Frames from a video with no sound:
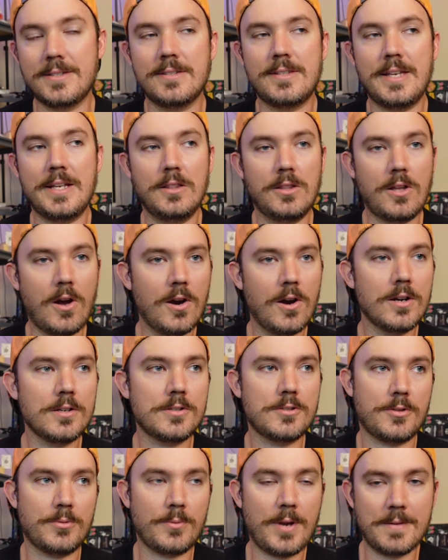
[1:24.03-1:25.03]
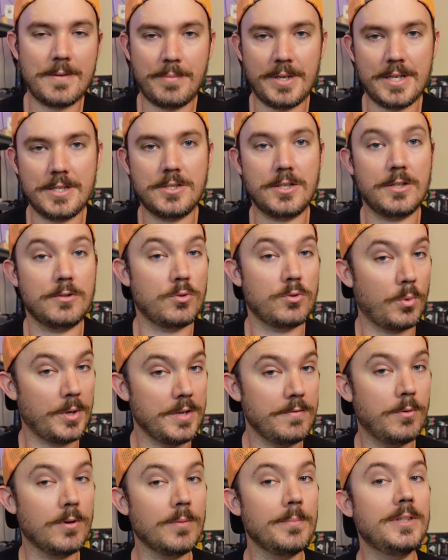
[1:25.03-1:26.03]
is a large thread pitch,
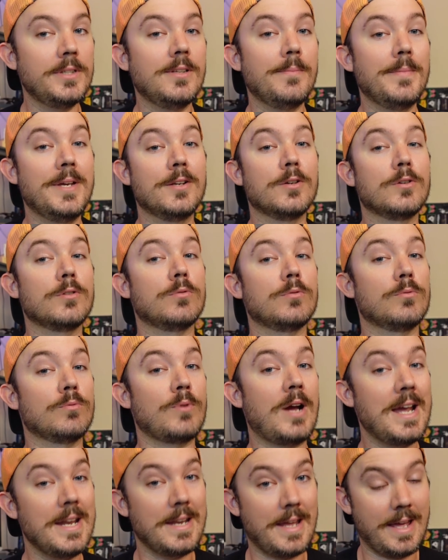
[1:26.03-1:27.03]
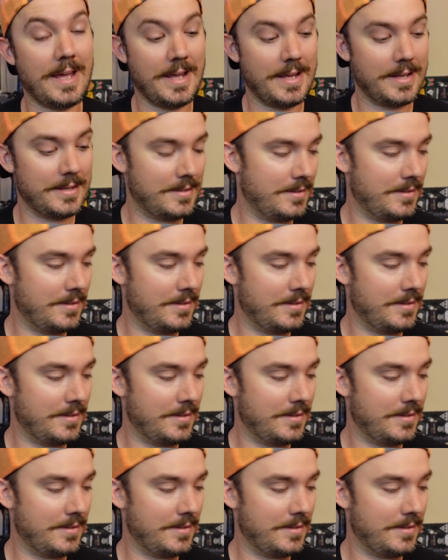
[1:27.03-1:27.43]
24mm right hand,